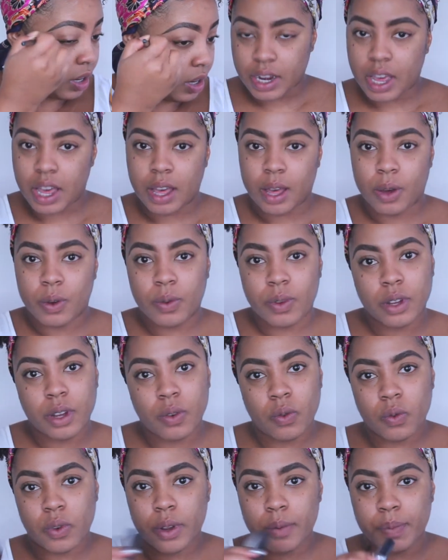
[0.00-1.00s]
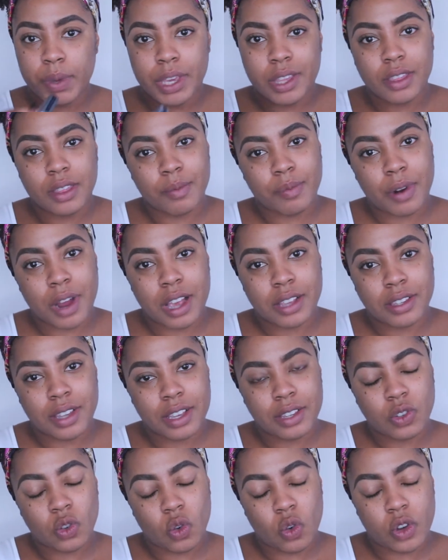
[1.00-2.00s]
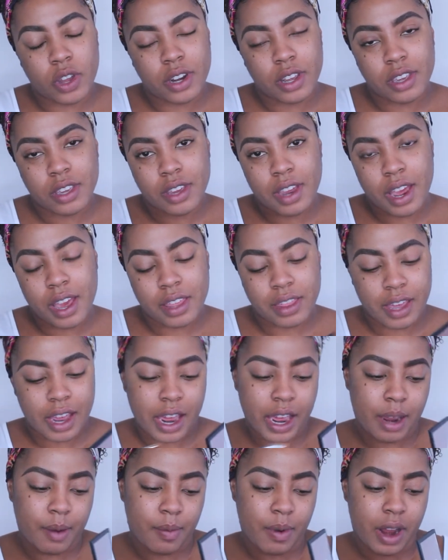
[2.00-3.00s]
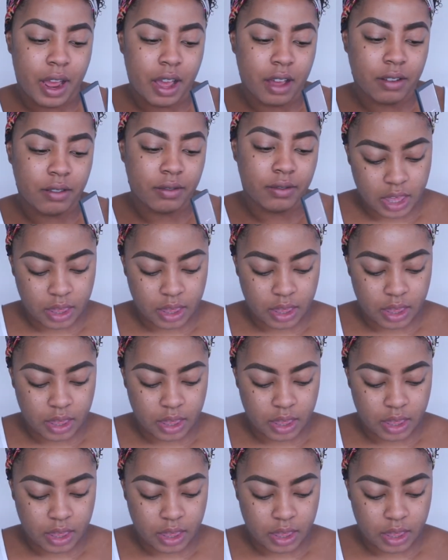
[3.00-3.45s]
Now, repeat the process on your other eyebrow.